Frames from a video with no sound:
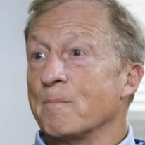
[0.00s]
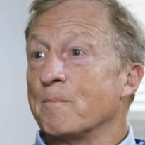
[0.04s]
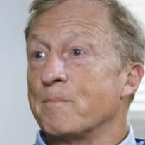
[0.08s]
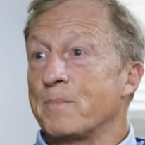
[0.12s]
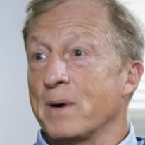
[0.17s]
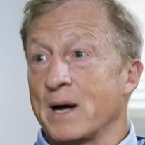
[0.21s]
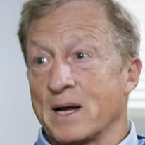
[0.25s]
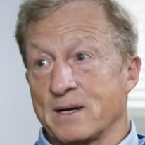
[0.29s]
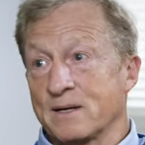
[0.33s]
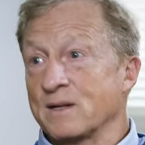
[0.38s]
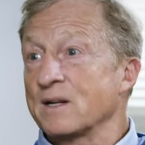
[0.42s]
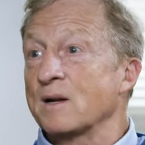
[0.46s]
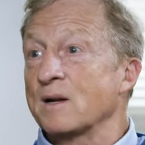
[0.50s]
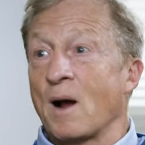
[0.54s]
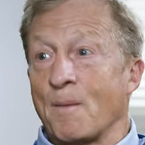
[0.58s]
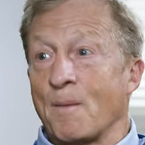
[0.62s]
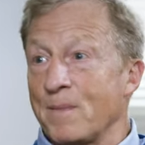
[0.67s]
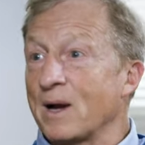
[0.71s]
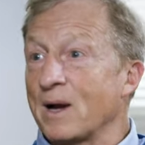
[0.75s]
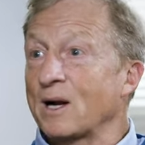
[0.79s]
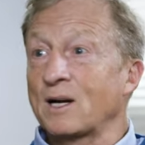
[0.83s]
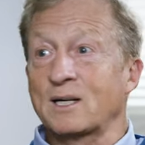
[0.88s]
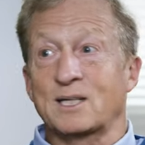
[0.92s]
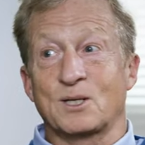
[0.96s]
But
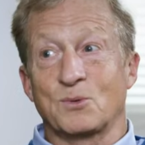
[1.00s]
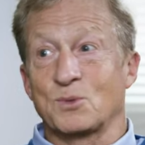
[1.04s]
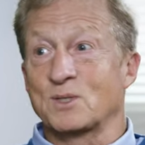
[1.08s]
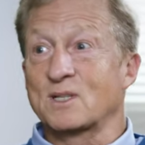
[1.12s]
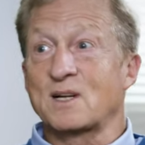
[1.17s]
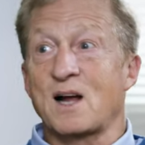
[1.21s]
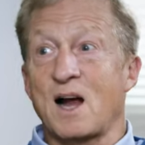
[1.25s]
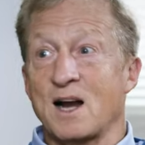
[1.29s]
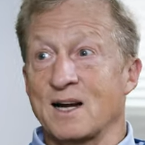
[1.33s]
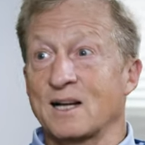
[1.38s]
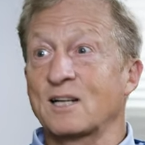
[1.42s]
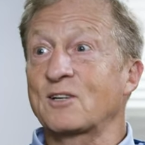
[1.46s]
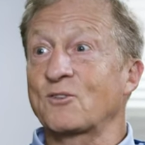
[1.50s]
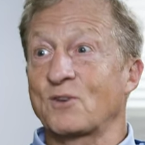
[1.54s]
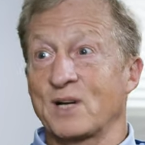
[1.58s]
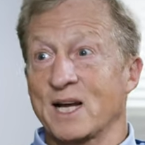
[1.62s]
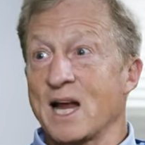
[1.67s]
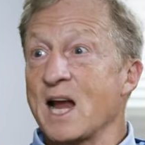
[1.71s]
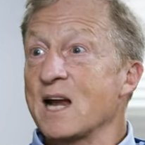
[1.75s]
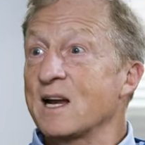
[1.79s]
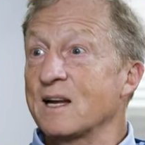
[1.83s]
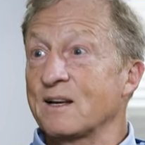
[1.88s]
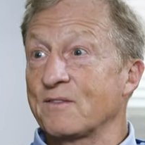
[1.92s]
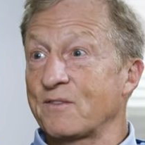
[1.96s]
America was kind of
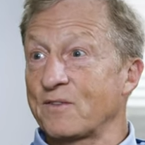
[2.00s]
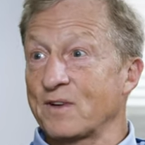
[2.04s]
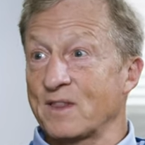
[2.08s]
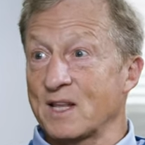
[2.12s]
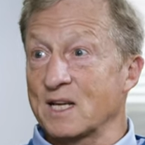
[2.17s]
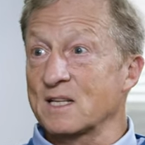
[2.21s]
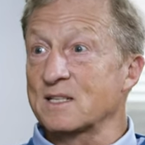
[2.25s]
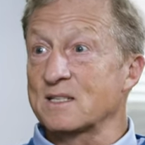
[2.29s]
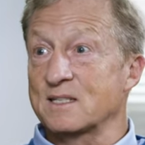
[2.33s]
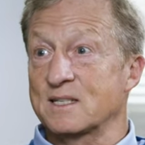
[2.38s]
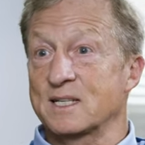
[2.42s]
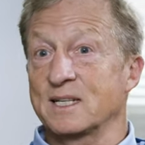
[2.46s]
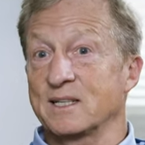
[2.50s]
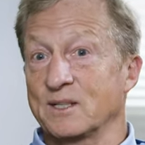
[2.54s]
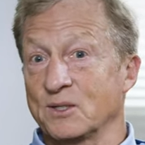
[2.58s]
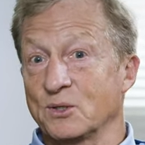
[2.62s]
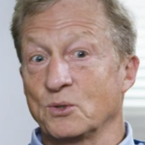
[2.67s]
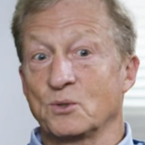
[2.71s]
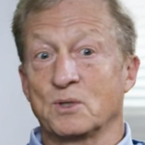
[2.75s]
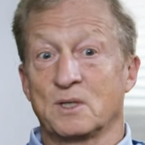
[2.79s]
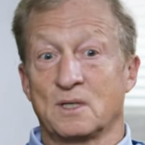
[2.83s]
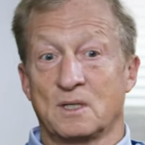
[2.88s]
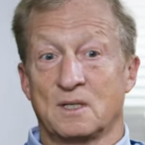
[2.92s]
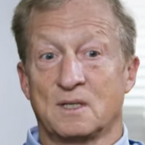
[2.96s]
created for this
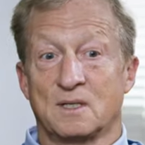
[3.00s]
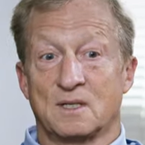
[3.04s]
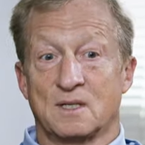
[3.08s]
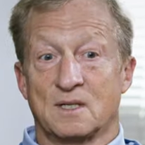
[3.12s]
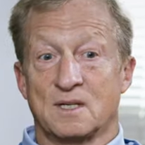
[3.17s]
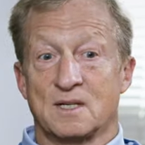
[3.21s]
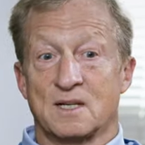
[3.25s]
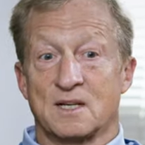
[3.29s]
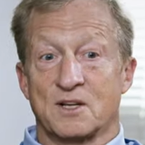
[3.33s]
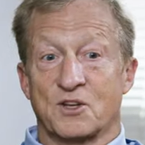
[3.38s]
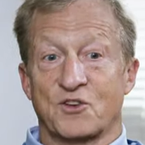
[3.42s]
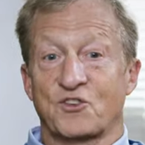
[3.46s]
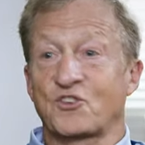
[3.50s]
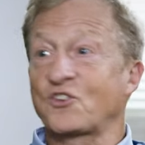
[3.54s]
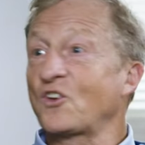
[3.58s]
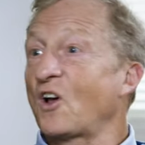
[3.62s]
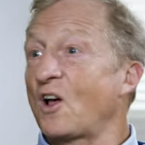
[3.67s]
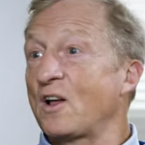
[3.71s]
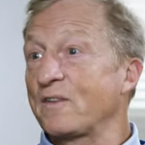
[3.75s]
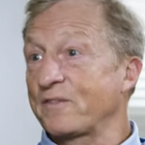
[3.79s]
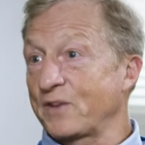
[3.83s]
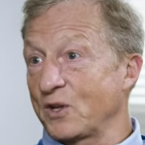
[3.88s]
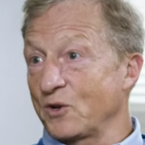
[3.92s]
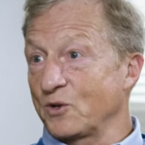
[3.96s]
to
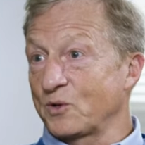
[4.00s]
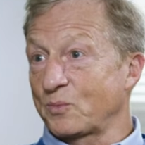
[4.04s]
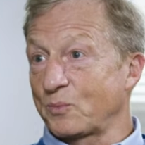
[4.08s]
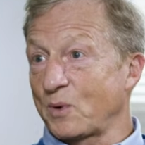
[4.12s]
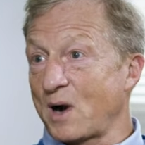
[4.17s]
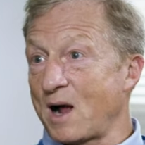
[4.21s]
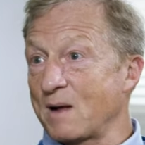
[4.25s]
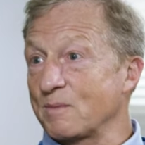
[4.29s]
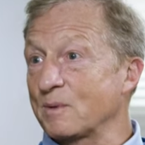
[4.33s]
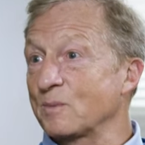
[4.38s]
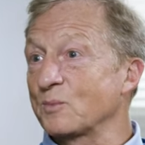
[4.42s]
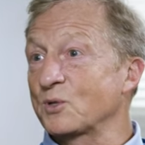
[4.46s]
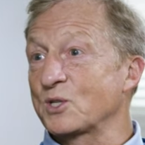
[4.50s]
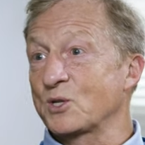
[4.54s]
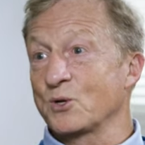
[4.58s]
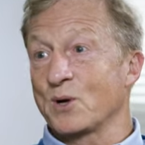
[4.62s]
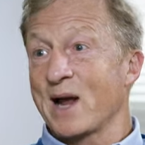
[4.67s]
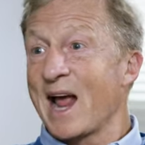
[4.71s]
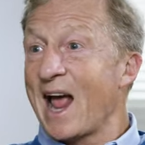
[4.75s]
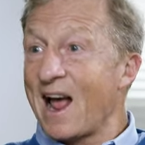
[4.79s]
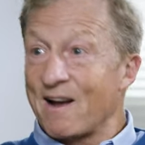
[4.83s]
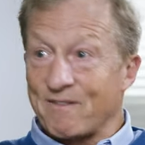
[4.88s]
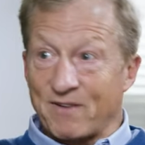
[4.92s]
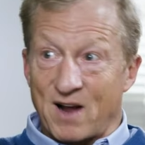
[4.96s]
solve huge problems, to
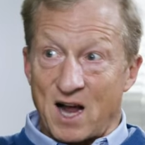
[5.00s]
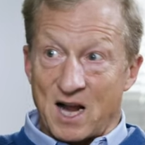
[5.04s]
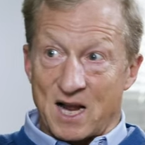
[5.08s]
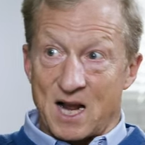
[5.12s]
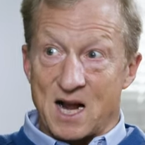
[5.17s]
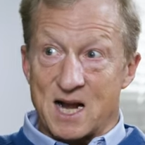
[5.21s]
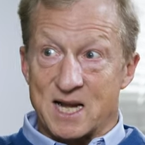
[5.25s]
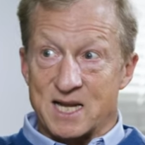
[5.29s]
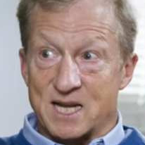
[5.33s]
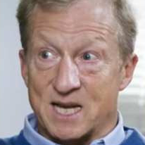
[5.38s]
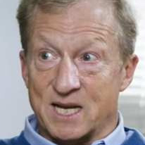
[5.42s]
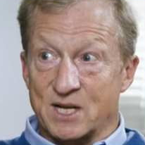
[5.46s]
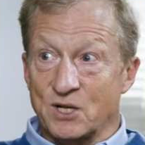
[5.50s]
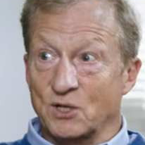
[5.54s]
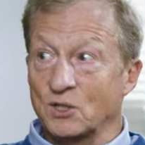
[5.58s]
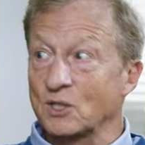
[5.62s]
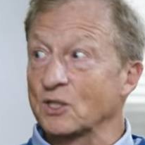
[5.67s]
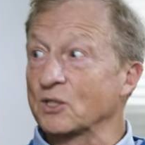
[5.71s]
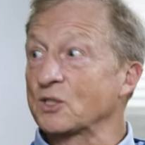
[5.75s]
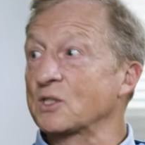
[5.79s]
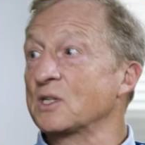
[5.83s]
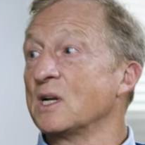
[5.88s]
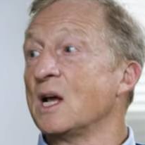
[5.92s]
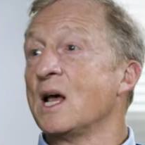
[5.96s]
have high
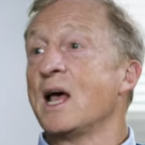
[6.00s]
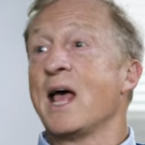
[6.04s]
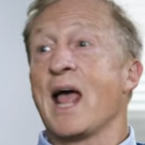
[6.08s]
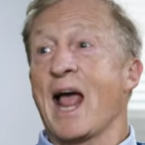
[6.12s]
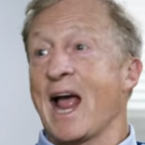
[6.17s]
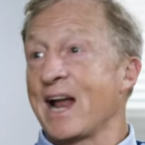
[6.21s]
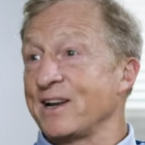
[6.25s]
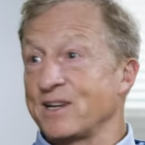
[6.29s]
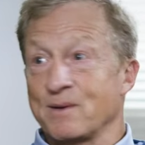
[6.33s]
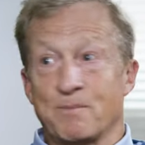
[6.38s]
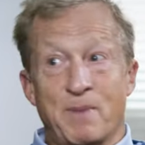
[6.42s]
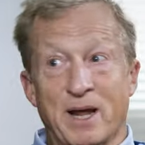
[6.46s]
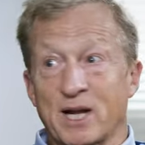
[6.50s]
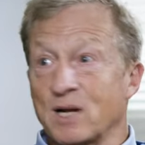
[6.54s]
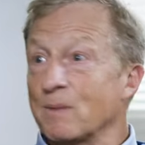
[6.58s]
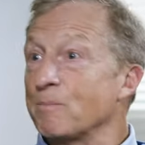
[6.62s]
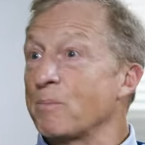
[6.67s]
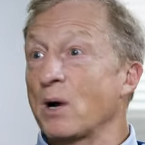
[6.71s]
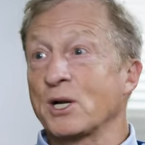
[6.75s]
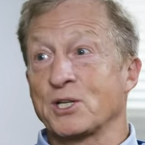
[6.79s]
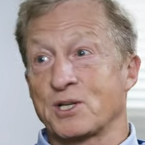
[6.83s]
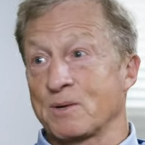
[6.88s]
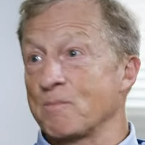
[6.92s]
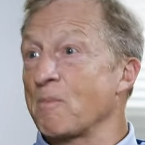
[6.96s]
ideals, and to make a
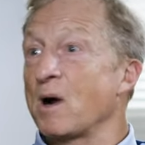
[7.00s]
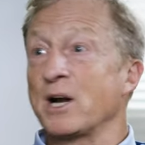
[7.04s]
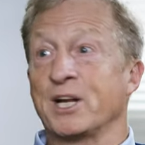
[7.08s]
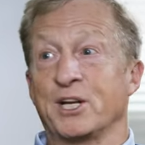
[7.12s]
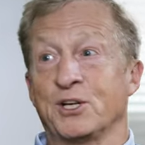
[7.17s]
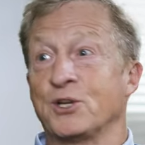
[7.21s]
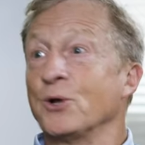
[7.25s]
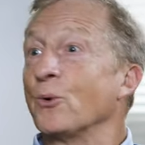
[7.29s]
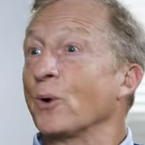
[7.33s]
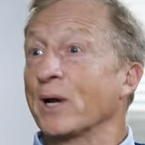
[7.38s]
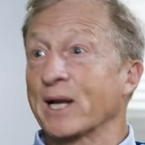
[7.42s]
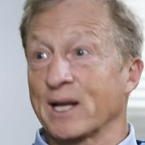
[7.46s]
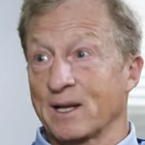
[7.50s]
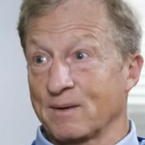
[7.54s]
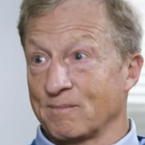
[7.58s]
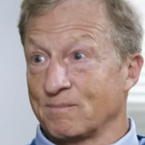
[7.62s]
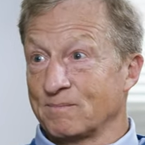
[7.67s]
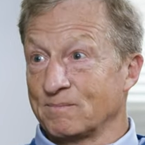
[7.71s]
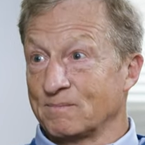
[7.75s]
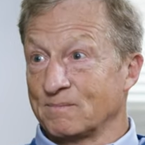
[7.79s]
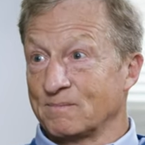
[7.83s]
bunch of money doing it.